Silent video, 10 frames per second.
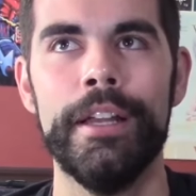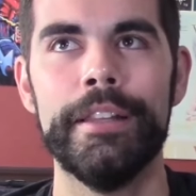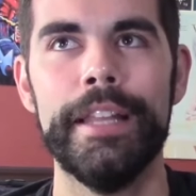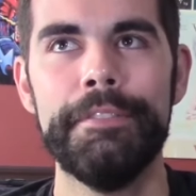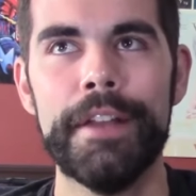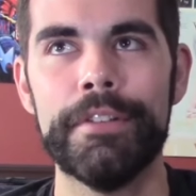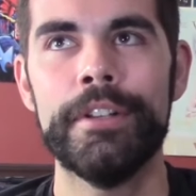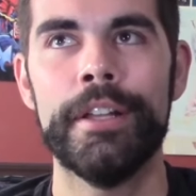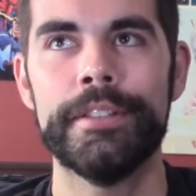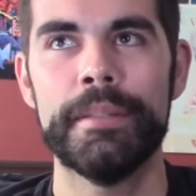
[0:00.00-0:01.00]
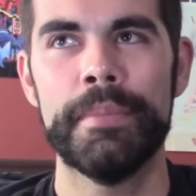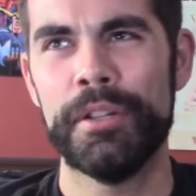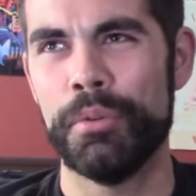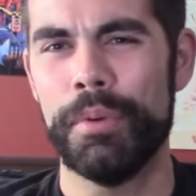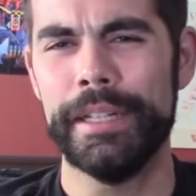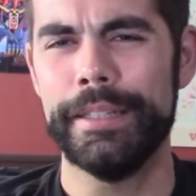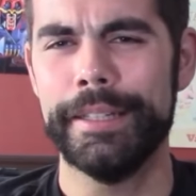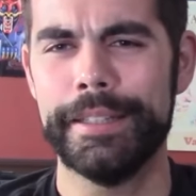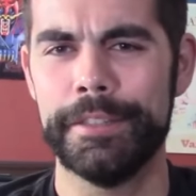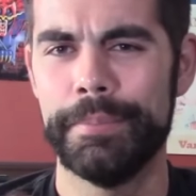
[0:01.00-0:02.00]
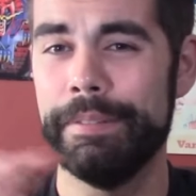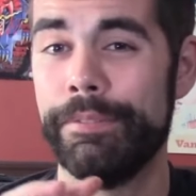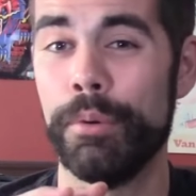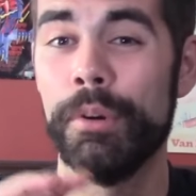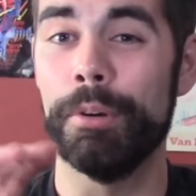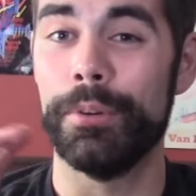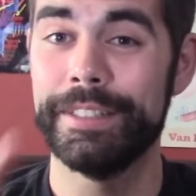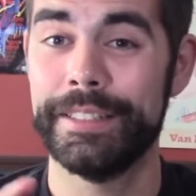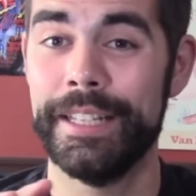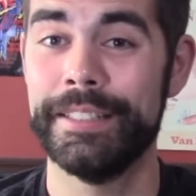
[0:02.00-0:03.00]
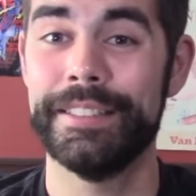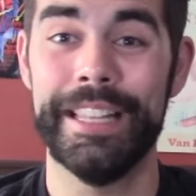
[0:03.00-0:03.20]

They've never done something quite like this before or since.